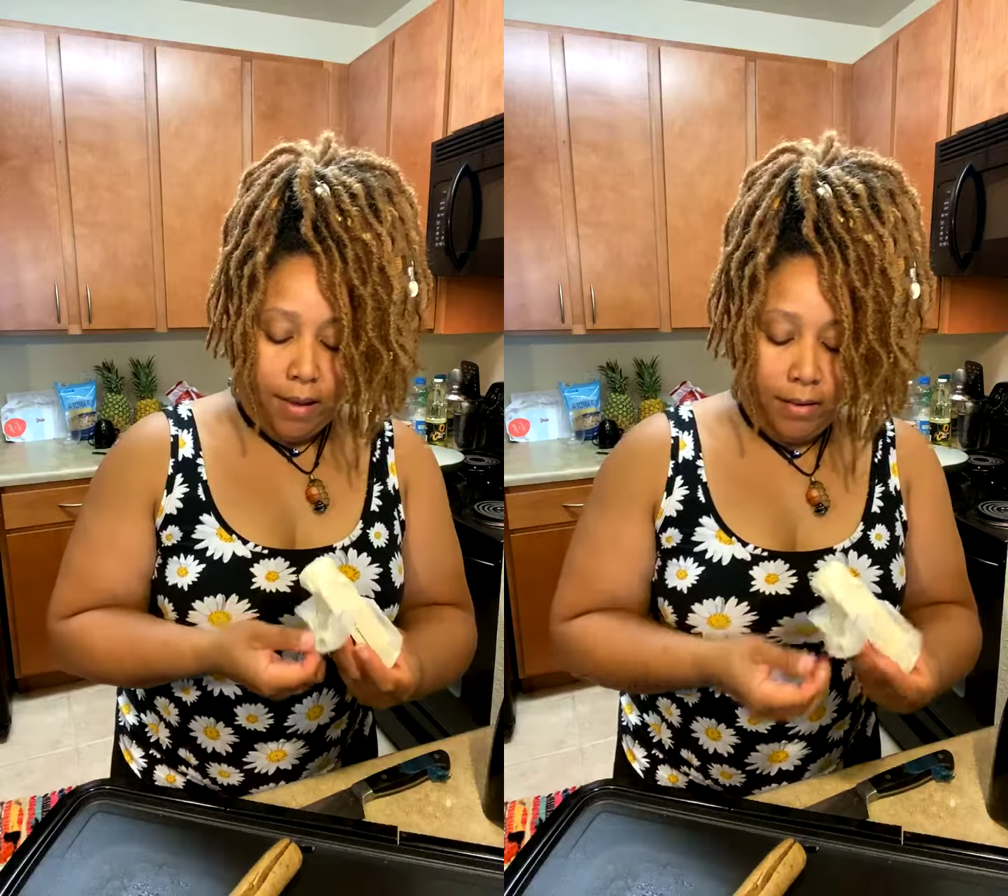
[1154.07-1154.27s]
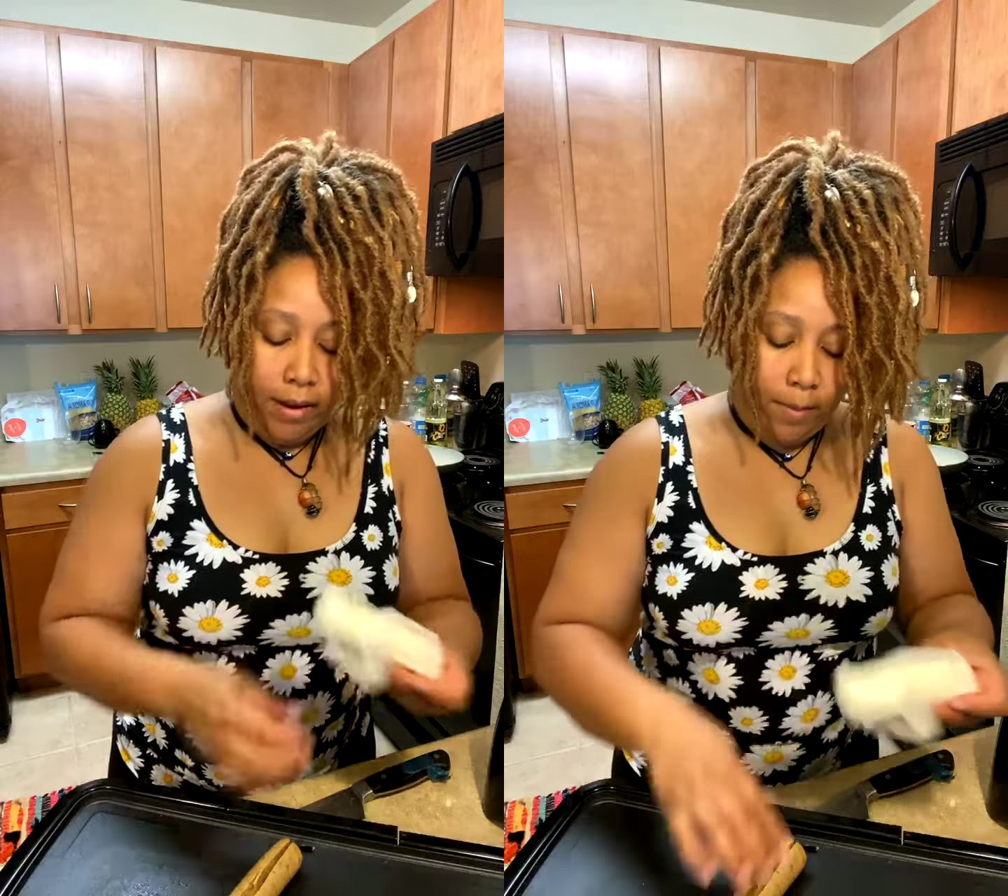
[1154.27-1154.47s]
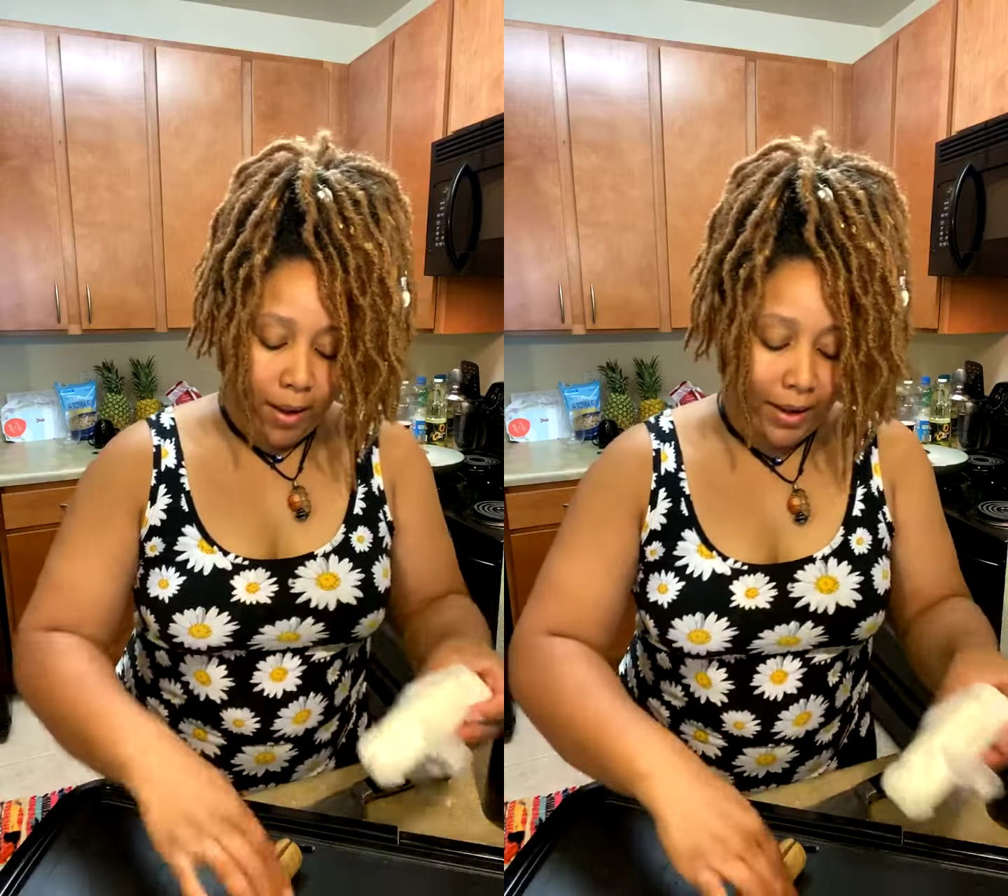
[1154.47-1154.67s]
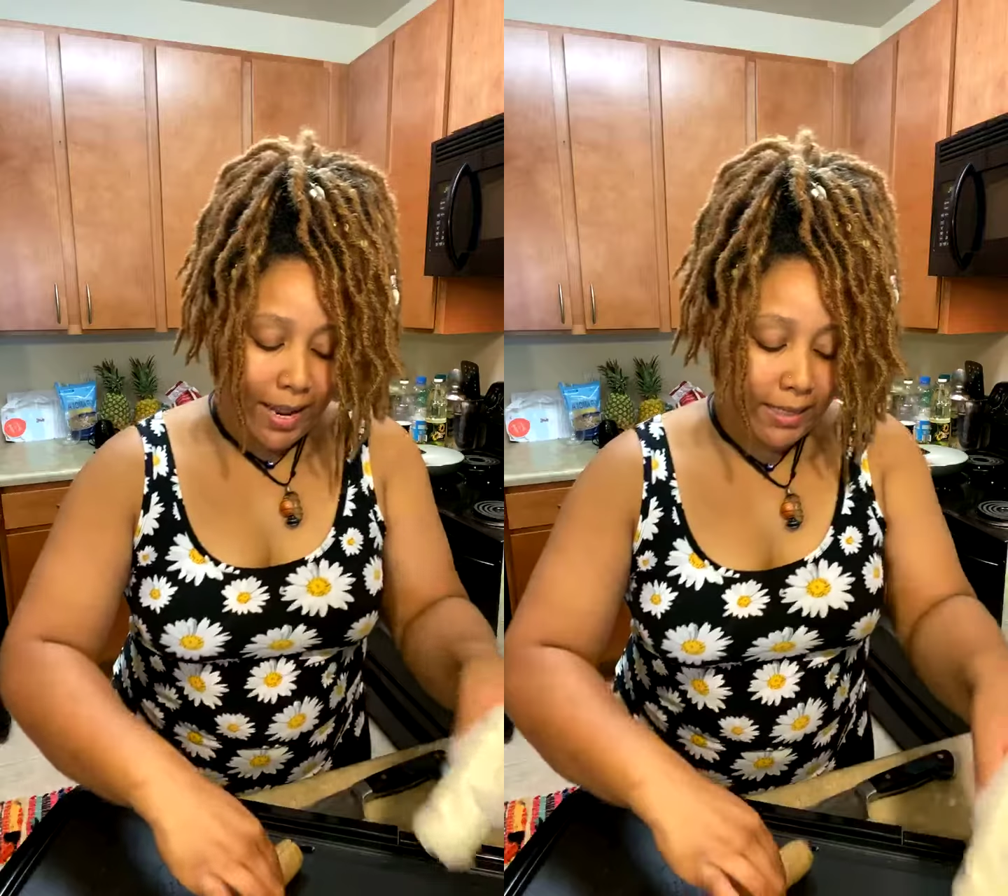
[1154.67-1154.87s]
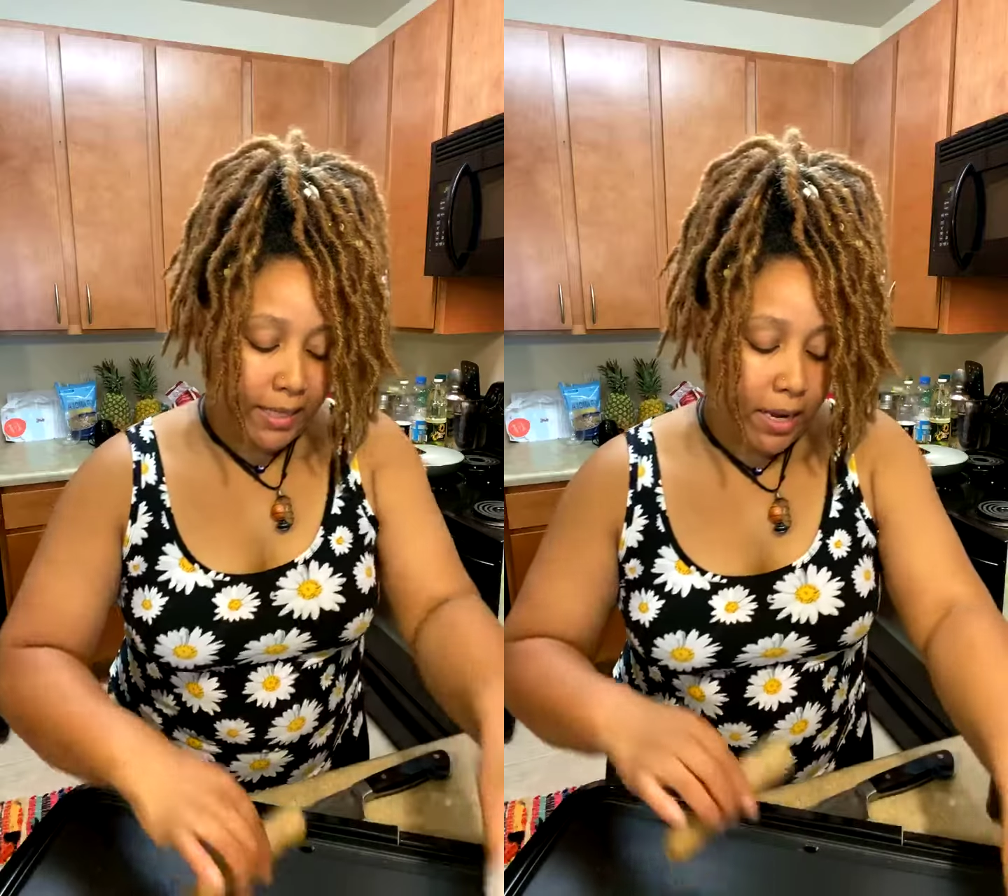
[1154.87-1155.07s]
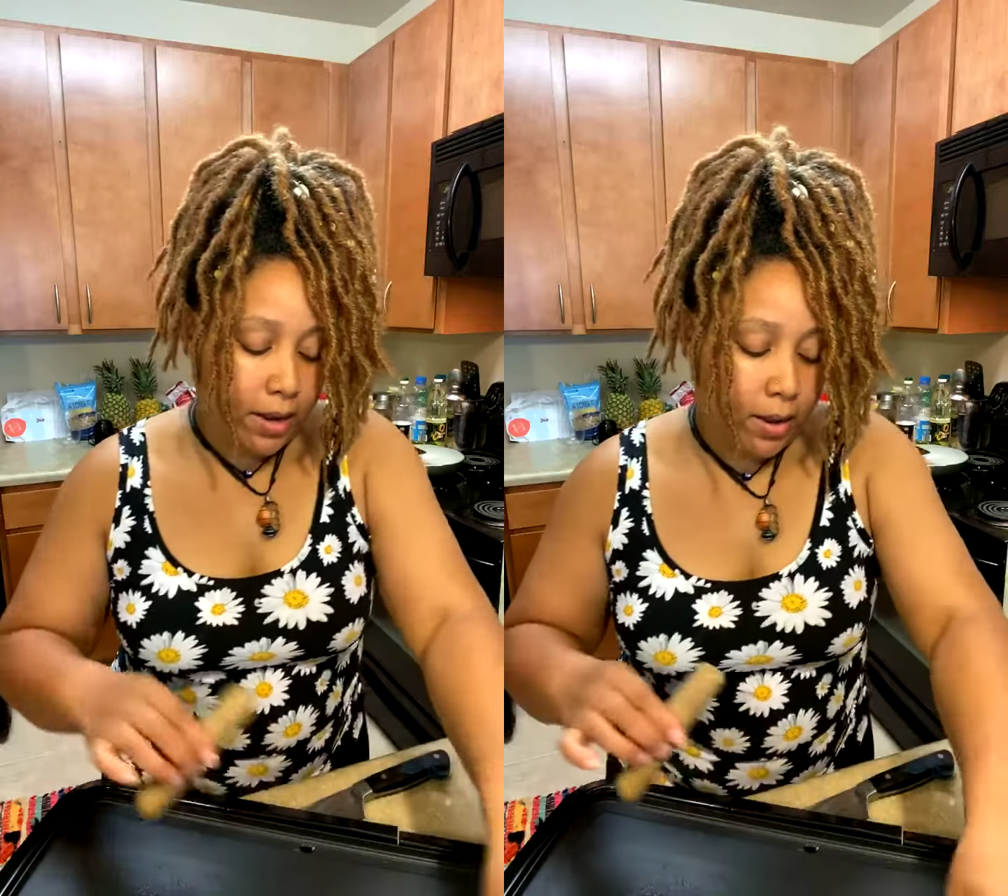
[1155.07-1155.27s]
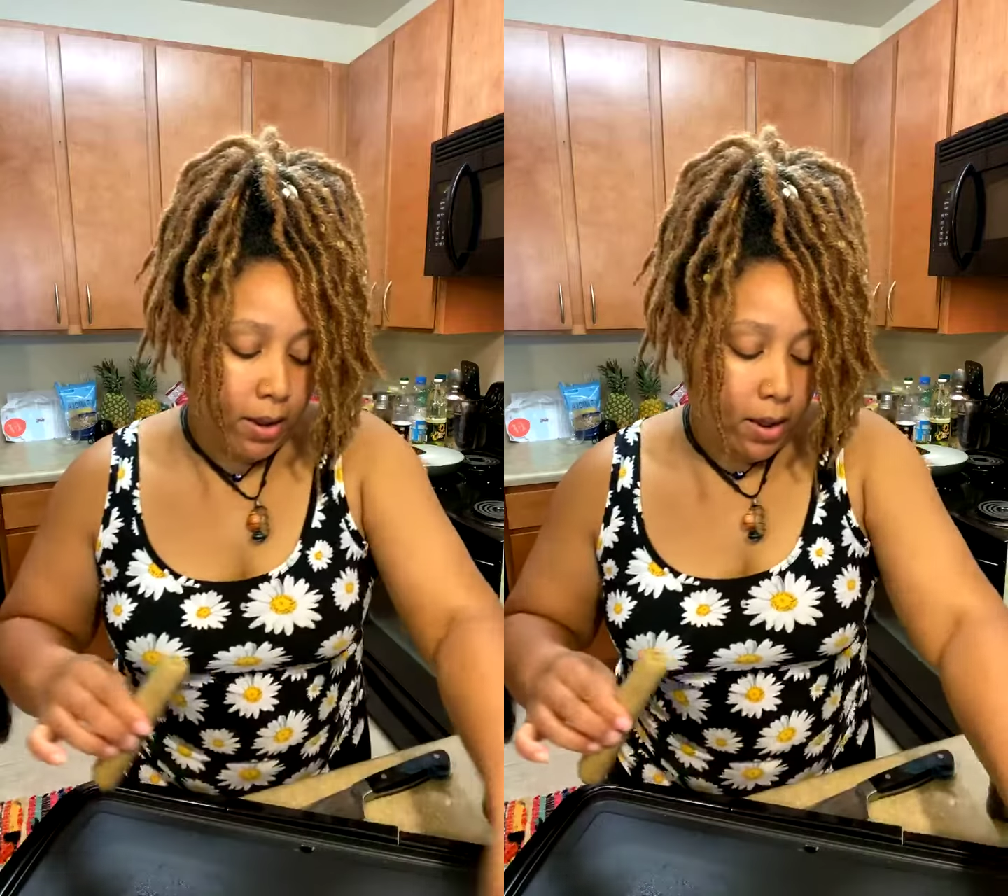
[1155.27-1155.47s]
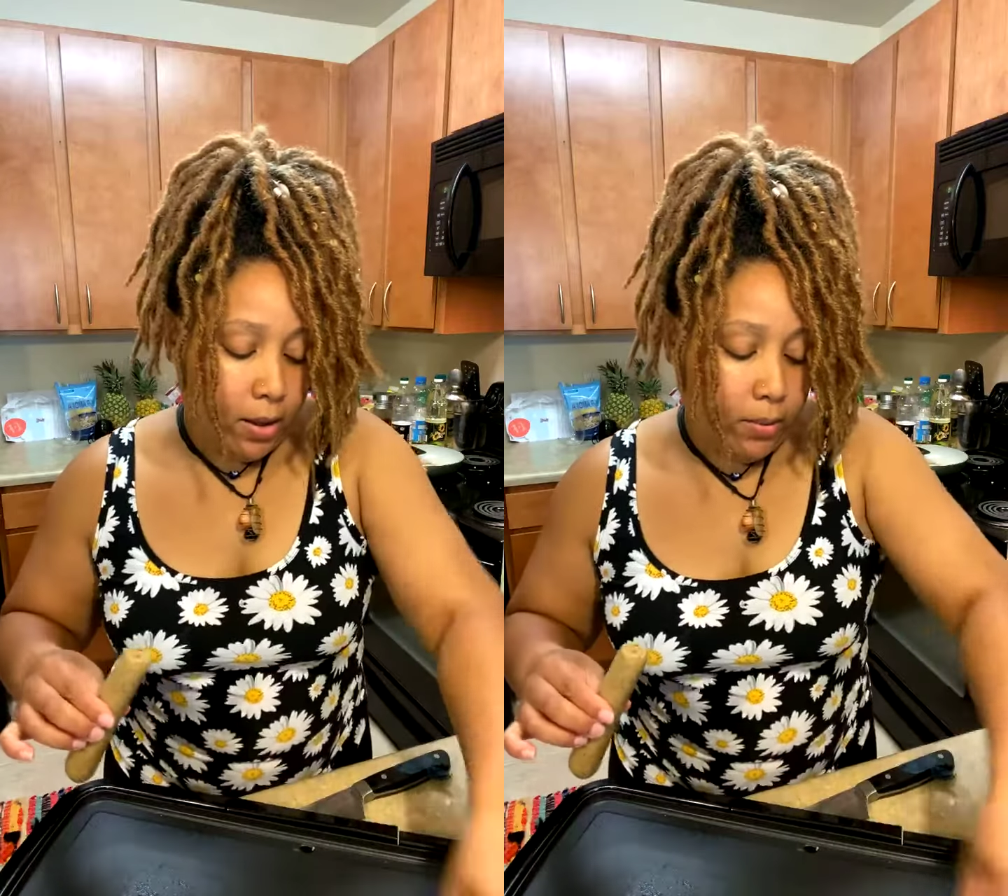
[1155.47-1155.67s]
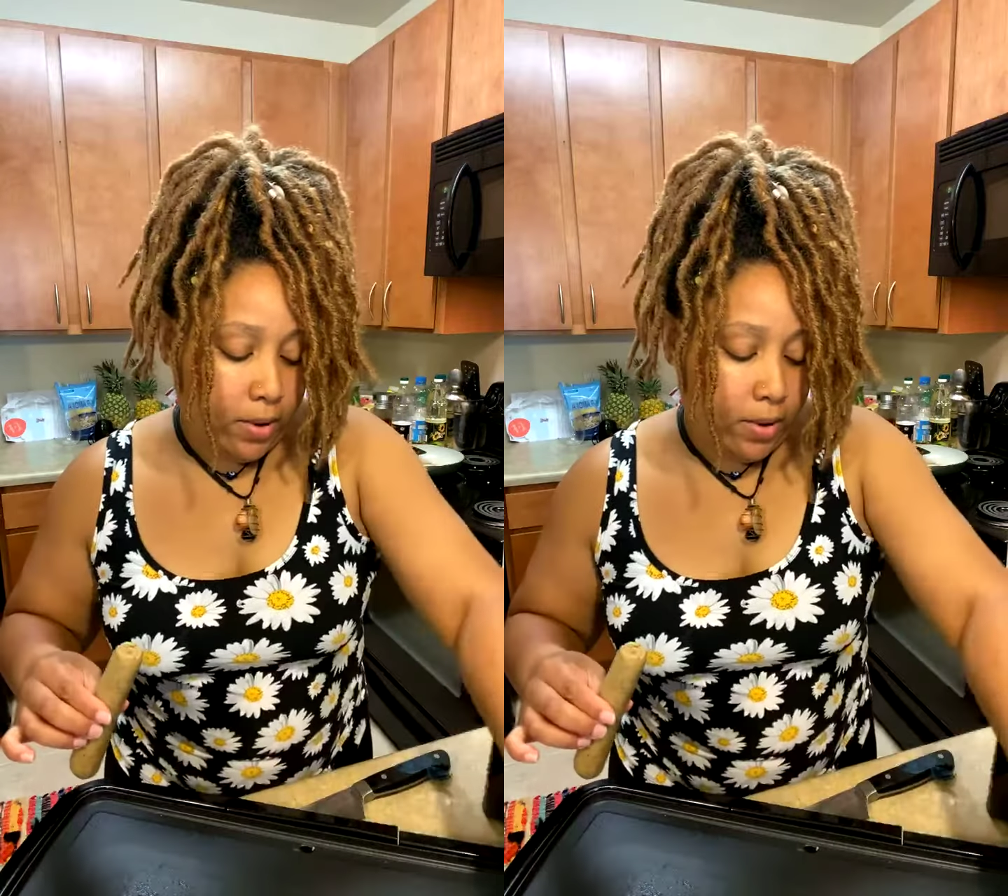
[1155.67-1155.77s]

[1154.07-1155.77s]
learned my lesson. We